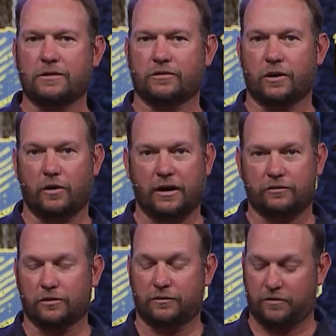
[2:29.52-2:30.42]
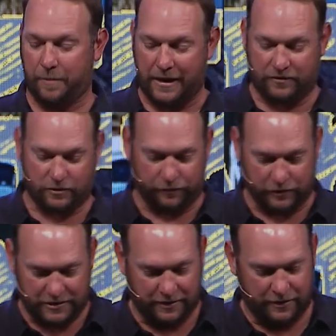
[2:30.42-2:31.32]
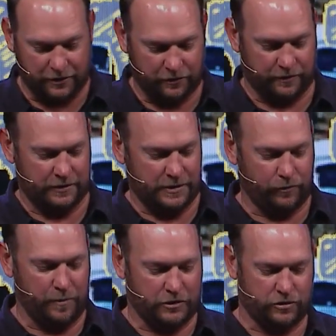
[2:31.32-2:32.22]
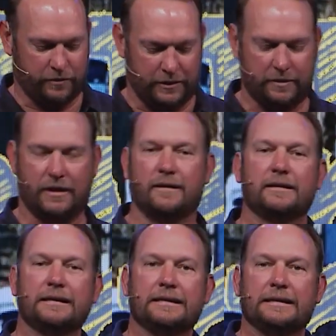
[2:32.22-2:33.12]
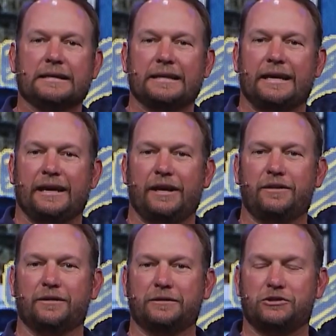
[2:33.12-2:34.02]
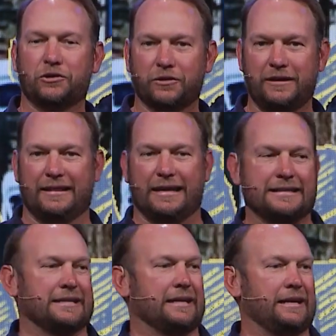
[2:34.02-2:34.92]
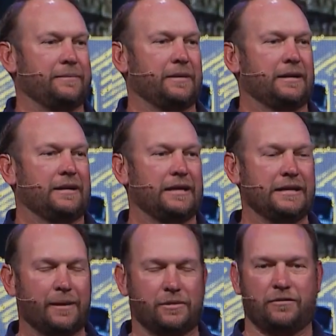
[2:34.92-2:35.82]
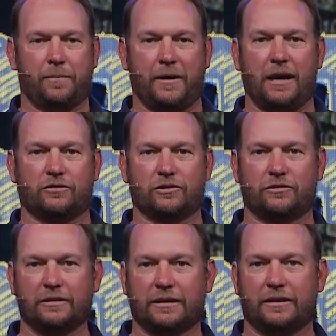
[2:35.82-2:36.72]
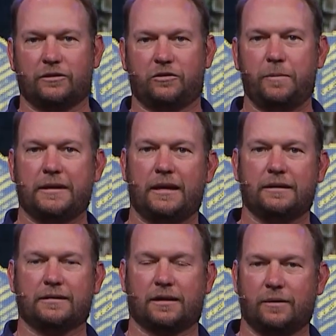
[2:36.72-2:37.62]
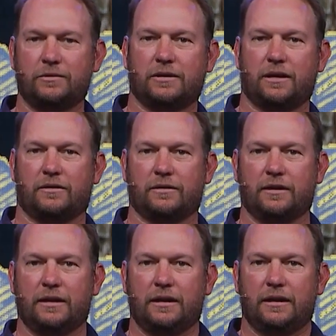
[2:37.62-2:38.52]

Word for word: So I served as a pastor for 10 years in the Denver metro area. And during that time, a number of the pastors and leaders began to come together